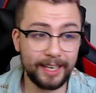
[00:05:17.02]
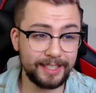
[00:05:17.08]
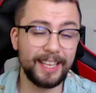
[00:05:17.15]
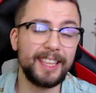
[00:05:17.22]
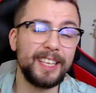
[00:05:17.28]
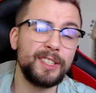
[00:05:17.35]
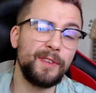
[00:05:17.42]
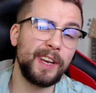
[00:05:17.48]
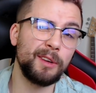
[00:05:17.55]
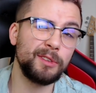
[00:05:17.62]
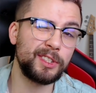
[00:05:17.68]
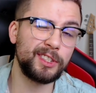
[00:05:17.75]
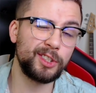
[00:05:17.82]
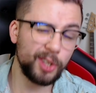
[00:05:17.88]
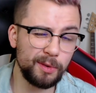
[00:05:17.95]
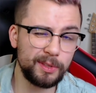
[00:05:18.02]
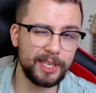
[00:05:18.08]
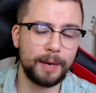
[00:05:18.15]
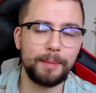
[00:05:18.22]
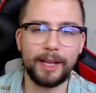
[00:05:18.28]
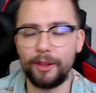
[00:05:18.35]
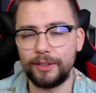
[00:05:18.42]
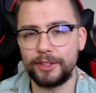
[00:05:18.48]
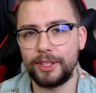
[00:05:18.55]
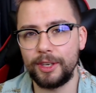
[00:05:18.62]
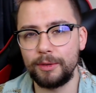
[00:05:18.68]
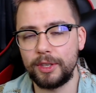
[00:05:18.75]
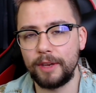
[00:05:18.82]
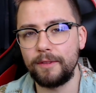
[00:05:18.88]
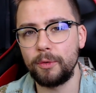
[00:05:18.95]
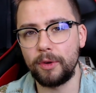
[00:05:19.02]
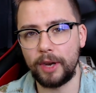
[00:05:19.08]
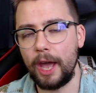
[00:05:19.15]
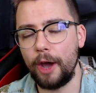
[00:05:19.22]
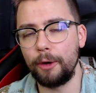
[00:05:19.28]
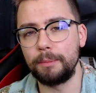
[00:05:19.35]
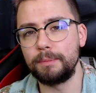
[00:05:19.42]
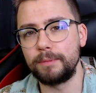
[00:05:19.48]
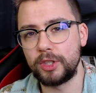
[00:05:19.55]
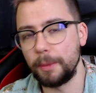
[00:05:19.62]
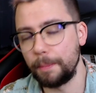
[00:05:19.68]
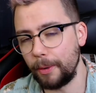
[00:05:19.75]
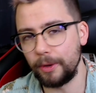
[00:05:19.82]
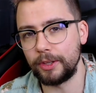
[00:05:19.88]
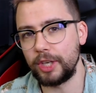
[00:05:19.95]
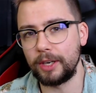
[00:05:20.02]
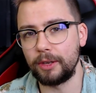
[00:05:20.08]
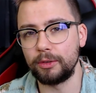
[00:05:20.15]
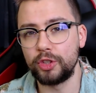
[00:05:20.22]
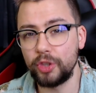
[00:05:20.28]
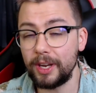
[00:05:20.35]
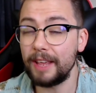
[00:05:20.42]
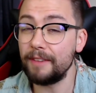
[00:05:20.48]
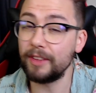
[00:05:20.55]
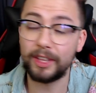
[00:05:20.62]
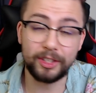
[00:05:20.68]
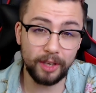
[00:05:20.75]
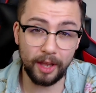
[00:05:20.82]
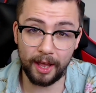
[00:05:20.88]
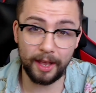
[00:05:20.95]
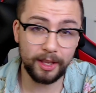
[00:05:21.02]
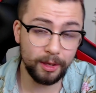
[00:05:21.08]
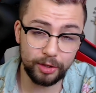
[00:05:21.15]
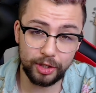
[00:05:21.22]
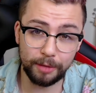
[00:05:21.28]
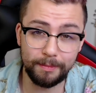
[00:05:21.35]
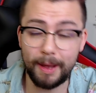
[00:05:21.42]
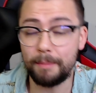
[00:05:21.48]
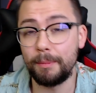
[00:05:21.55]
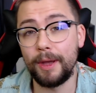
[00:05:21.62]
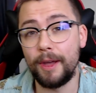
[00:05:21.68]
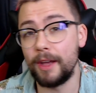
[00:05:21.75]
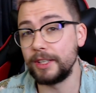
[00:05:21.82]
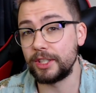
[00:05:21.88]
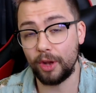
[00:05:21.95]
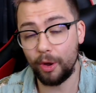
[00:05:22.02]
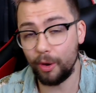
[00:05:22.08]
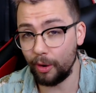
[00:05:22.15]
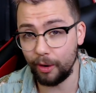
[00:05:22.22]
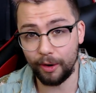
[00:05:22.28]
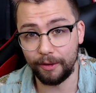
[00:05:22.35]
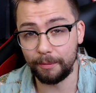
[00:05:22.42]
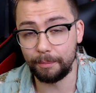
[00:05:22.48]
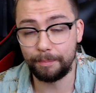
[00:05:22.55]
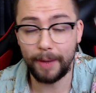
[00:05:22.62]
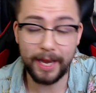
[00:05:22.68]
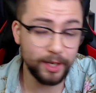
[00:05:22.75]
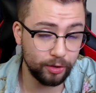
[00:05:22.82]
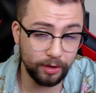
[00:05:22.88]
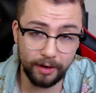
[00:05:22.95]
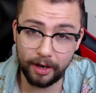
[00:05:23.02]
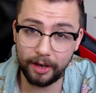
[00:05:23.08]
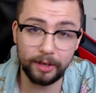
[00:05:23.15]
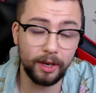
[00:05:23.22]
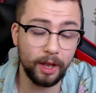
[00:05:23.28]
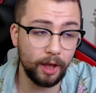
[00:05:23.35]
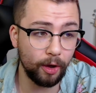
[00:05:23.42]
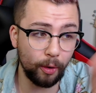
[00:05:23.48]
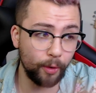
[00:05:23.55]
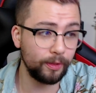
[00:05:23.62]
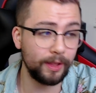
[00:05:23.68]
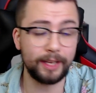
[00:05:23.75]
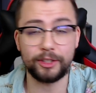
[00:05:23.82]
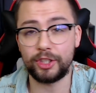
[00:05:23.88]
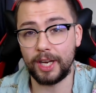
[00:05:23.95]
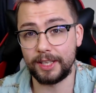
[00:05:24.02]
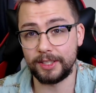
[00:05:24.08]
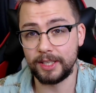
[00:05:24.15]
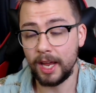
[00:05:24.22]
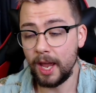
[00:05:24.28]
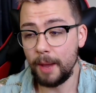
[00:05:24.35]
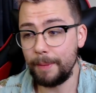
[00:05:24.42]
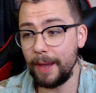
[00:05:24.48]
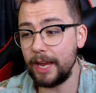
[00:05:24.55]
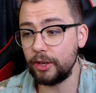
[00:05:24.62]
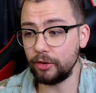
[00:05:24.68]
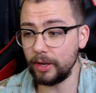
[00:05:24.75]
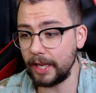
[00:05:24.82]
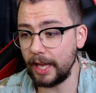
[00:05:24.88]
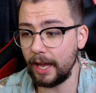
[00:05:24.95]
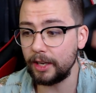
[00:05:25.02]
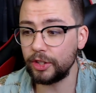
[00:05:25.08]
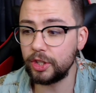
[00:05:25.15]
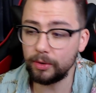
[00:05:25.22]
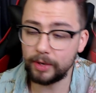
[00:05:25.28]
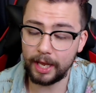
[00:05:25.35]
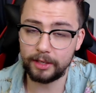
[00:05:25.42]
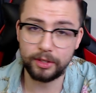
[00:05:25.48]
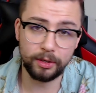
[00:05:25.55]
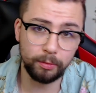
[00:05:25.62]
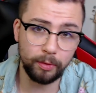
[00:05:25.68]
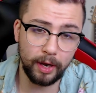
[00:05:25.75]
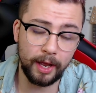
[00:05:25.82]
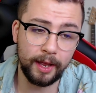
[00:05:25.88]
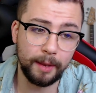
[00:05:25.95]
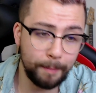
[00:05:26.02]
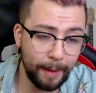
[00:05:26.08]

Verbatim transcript: like I say, these videos do take me a lot to do, so if you want to help support the channel, join either the YouTube members or Patreon, all that jazz. Patreon guys, you get to